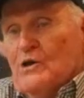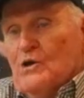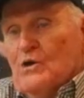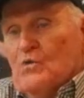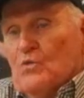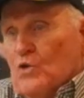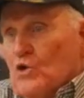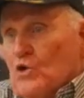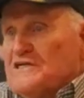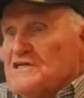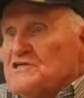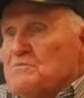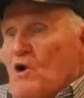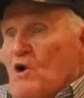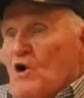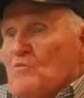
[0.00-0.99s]
worked at
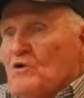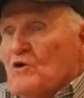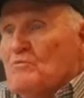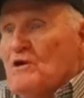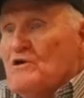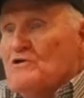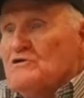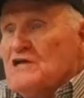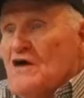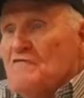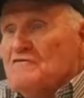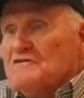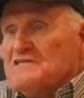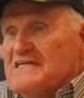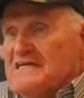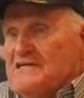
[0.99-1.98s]
Spartanburg Post
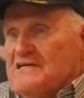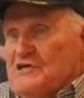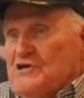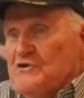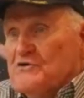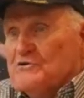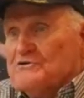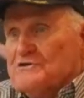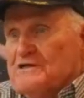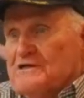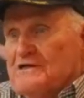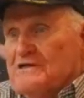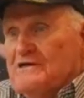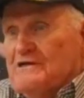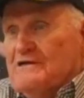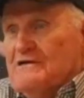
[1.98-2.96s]
Office 10 years.
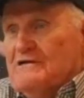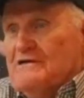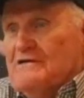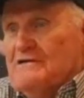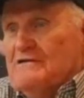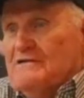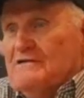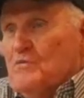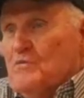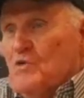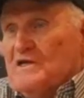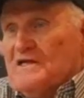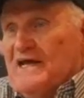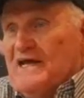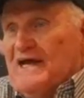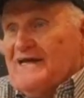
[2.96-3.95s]
And
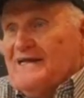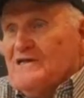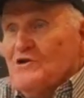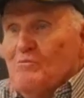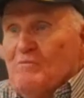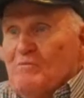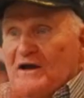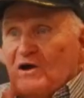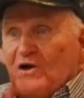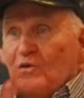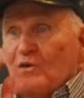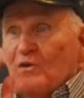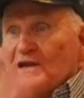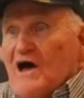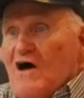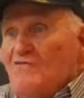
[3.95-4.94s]
one day a little bell
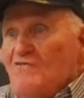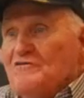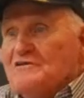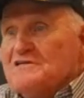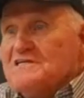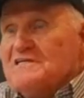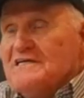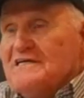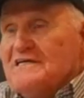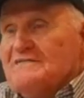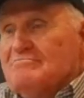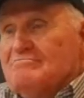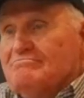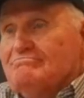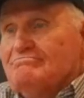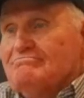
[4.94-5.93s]
went off and said,
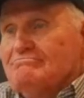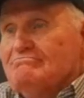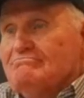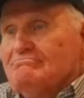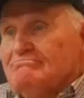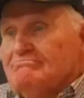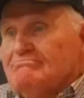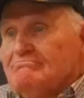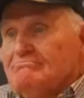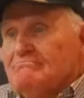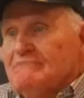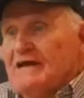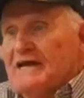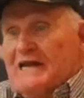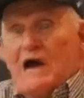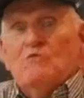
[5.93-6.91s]

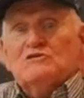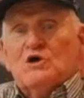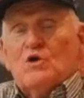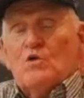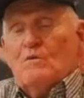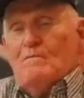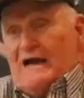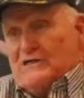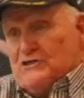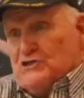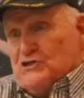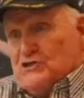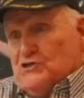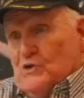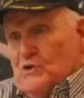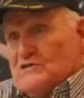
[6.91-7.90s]
and I was going back to
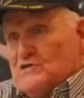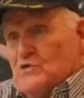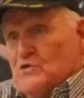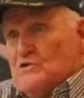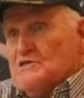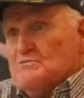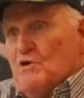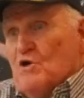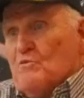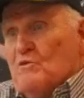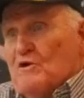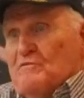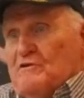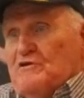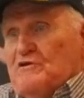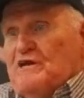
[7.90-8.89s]
school. I was going to
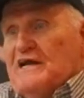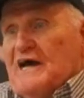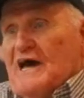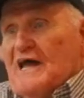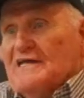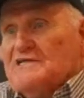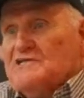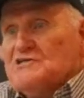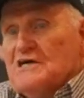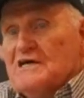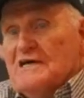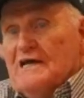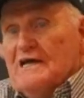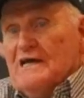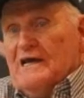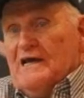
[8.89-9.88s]
Spartanburg Community College,
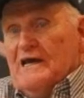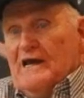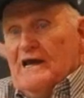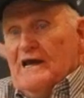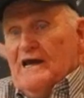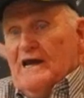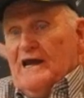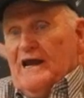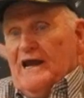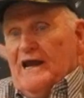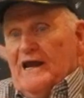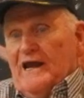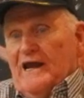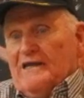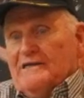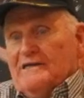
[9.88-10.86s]

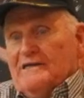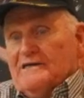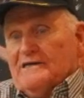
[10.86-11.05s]
and